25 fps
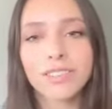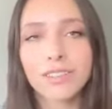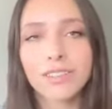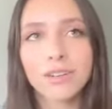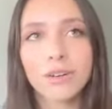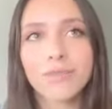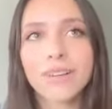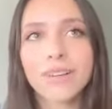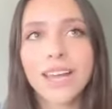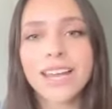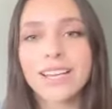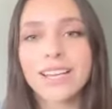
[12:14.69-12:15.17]

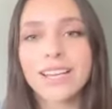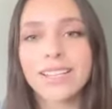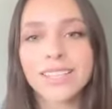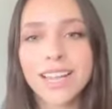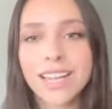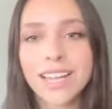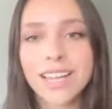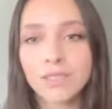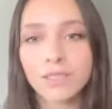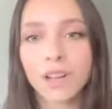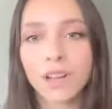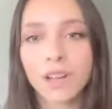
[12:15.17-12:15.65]
you know, getting a
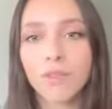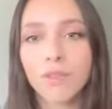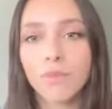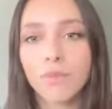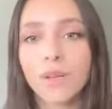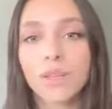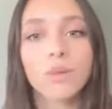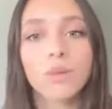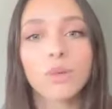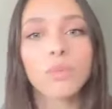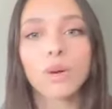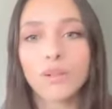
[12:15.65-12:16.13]
taste of
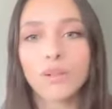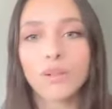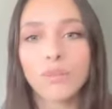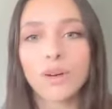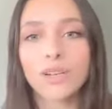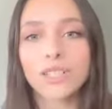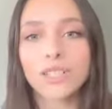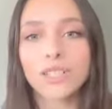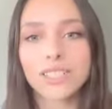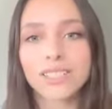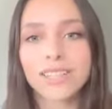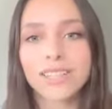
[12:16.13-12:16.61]
what the
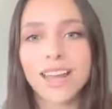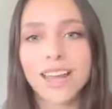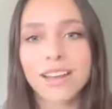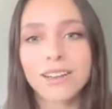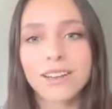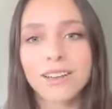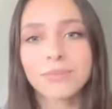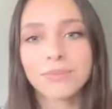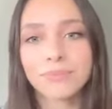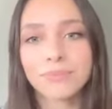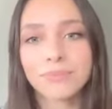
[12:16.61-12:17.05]
workforce is like